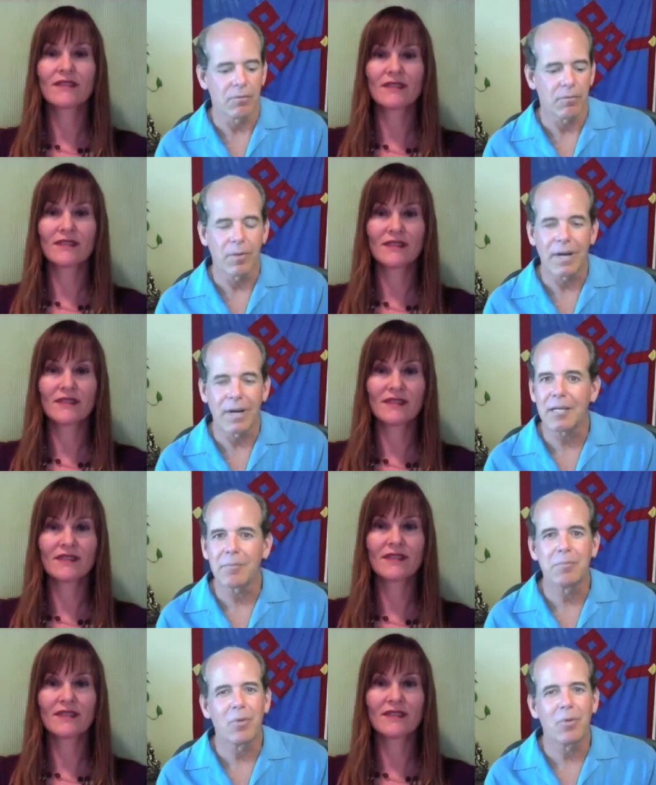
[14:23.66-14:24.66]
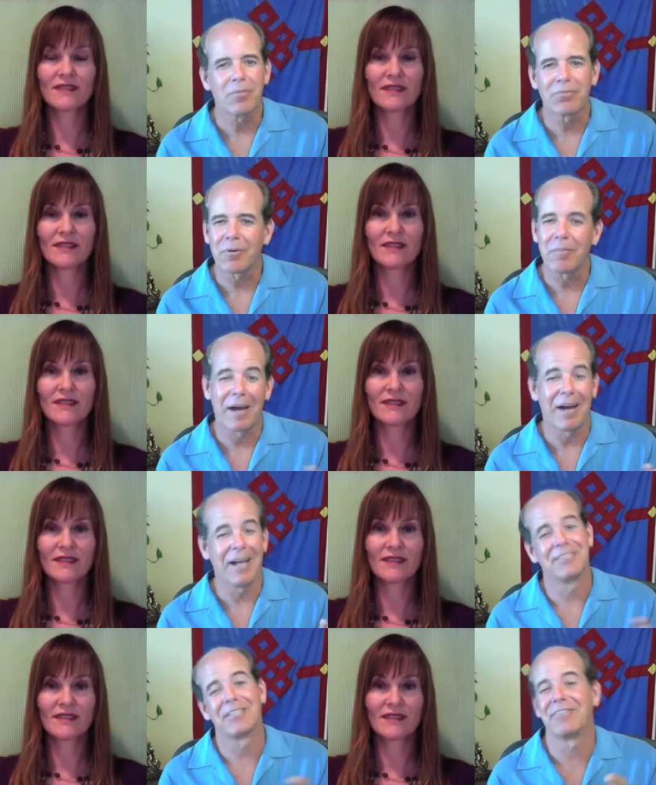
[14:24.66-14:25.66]
Speaker 1: when I get up in the morning before my eyes
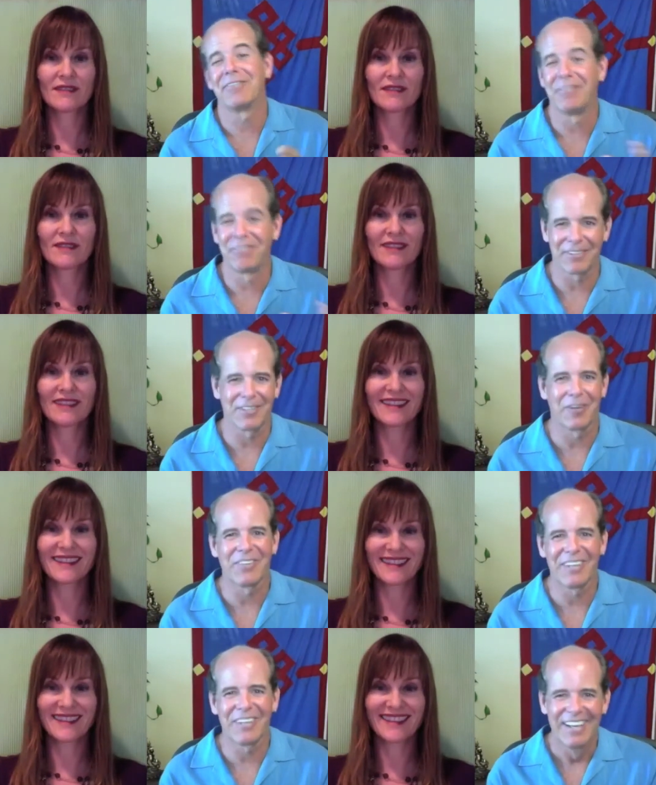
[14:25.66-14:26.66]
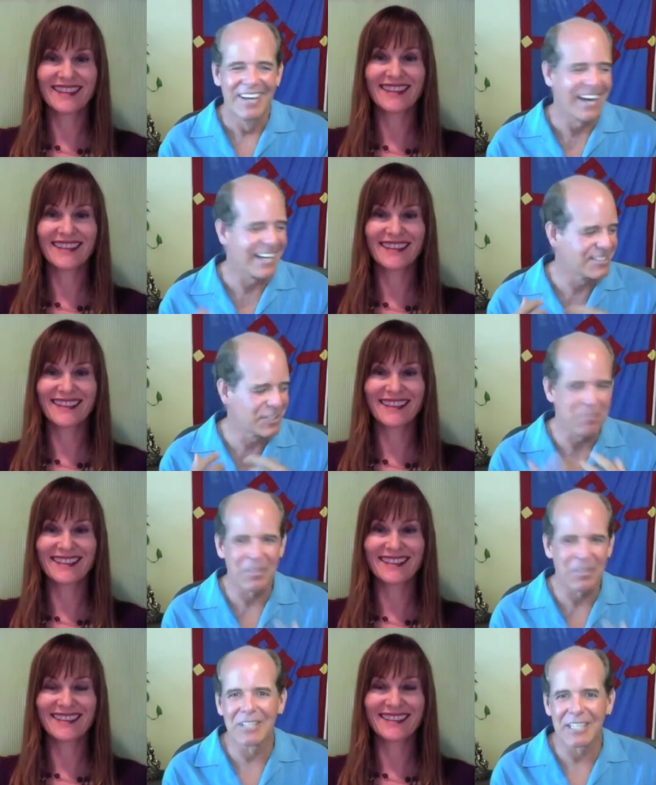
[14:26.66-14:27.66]
are even fully open, I stumble
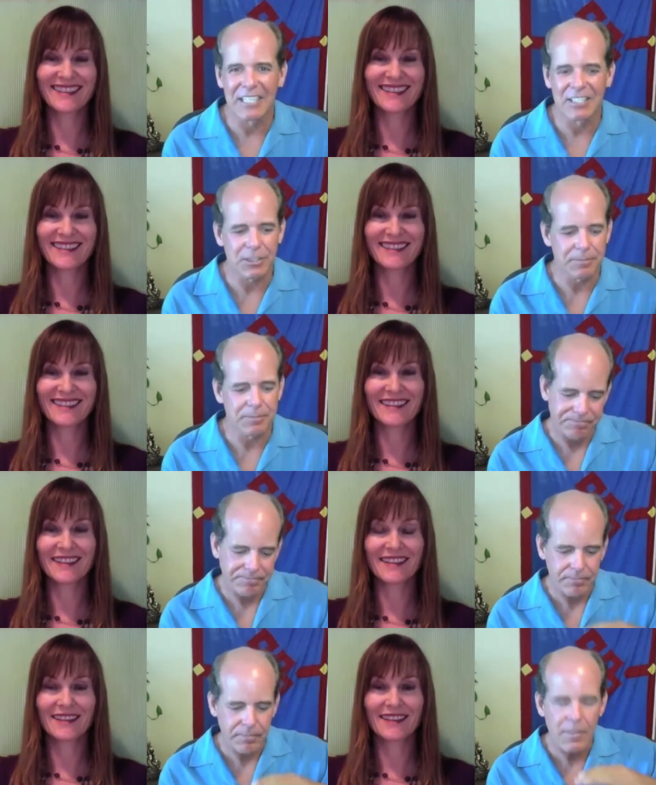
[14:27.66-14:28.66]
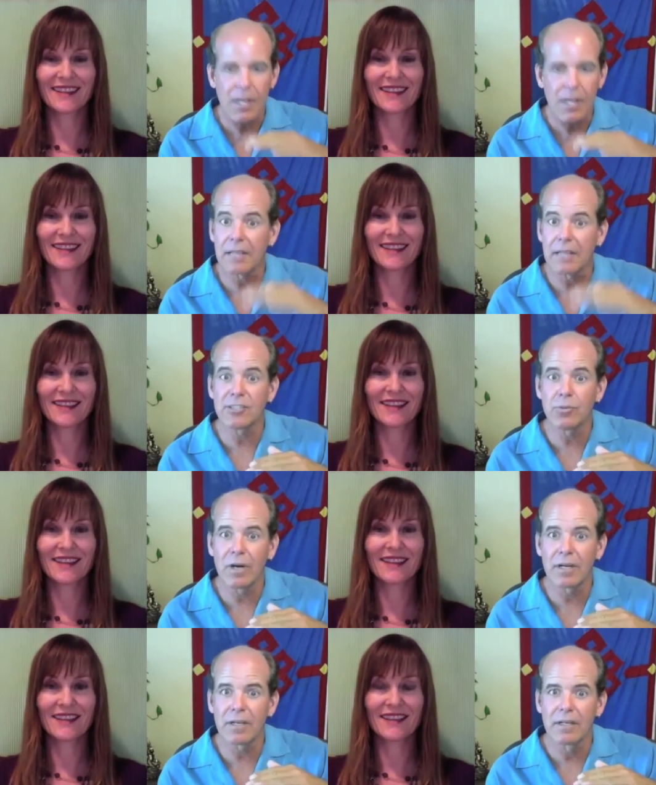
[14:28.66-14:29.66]
into the kitchen, glass of
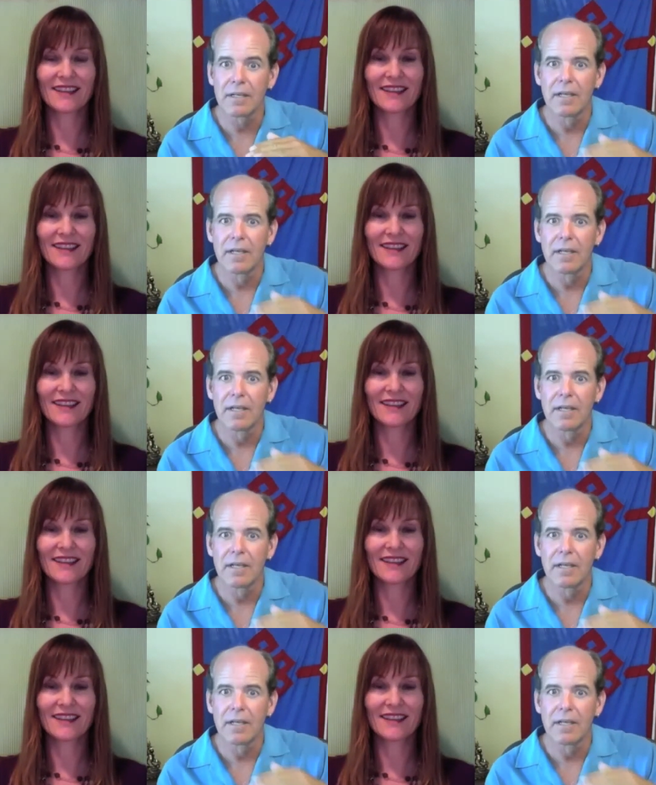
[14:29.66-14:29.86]
water,